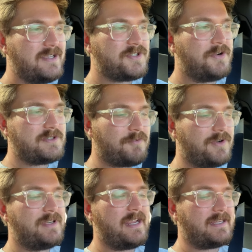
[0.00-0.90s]
So it's
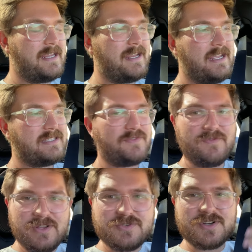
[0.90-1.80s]
predicting its
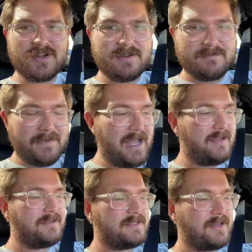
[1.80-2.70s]
future
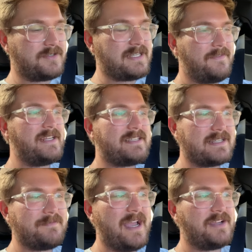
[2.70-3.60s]
miles, so
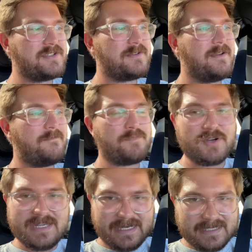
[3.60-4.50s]
76 miles
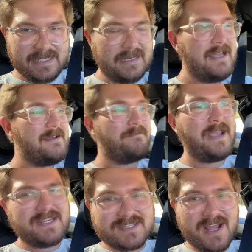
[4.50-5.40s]
predicted
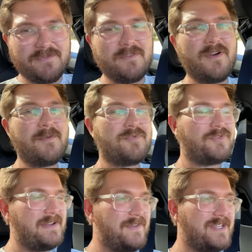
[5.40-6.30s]
based off of our
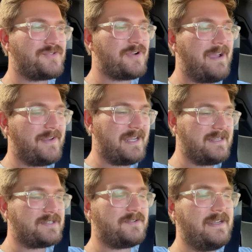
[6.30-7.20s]
previous driving
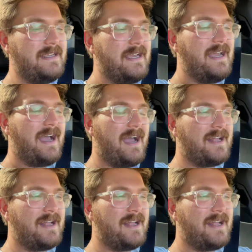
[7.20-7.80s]
history uh,